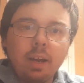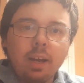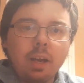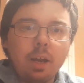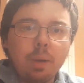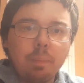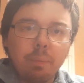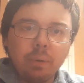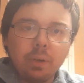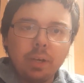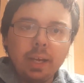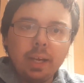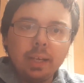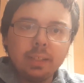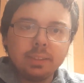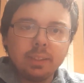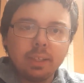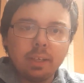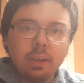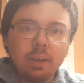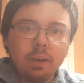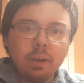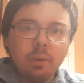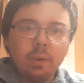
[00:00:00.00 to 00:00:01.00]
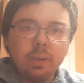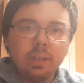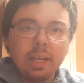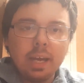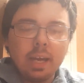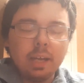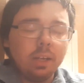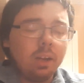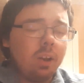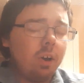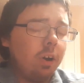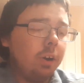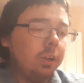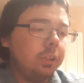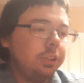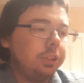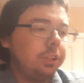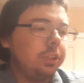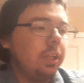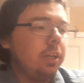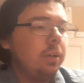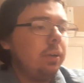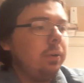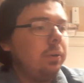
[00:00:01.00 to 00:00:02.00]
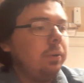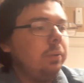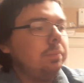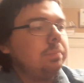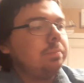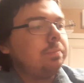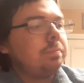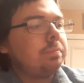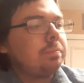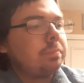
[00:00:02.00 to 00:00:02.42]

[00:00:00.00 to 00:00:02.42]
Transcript: a couple days ago in that large tote.